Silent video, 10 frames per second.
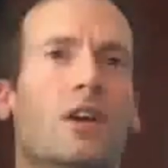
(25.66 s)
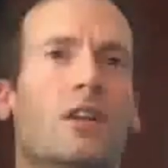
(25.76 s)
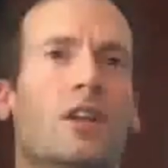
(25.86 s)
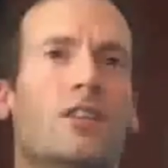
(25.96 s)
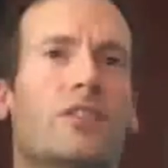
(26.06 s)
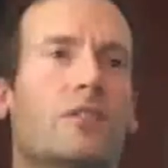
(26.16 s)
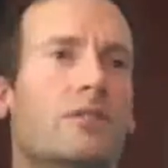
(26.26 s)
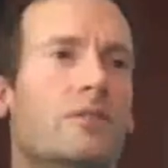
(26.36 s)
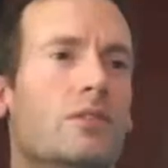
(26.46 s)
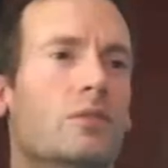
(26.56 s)
Lots
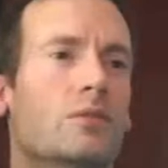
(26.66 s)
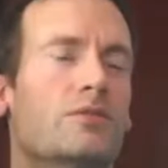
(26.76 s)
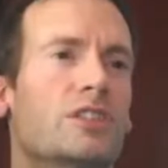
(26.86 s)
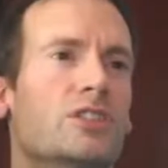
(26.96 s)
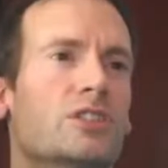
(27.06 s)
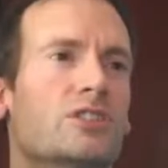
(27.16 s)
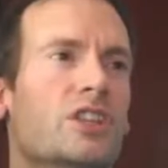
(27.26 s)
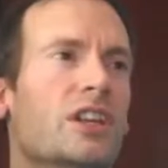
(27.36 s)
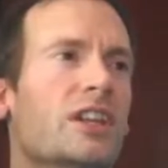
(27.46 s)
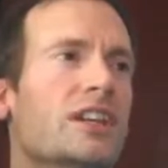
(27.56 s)
of cool features
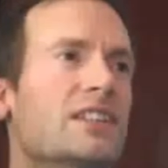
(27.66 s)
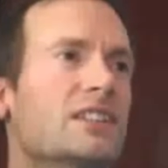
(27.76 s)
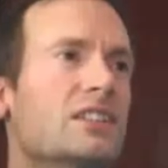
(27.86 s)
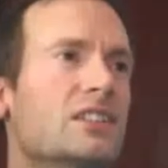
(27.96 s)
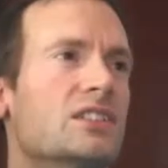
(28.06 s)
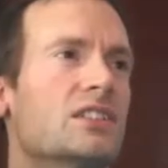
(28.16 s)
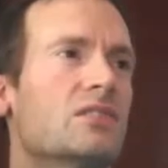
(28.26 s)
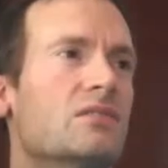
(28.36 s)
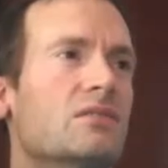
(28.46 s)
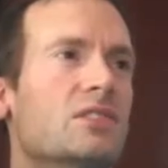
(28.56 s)
on this,
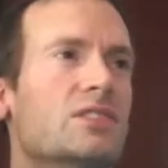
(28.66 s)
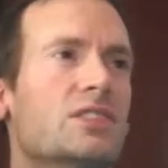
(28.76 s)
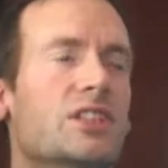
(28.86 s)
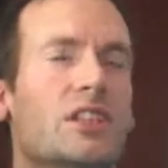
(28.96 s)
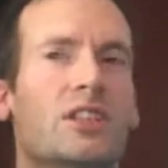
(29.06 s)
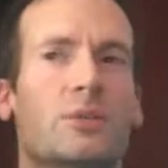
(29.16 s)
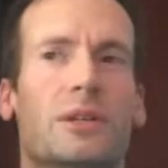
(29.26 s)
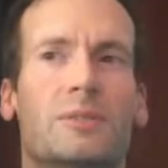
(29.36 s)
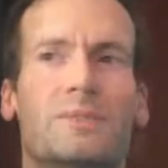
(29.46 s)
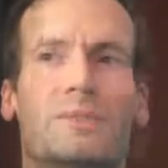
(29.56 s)
so let's just get into it.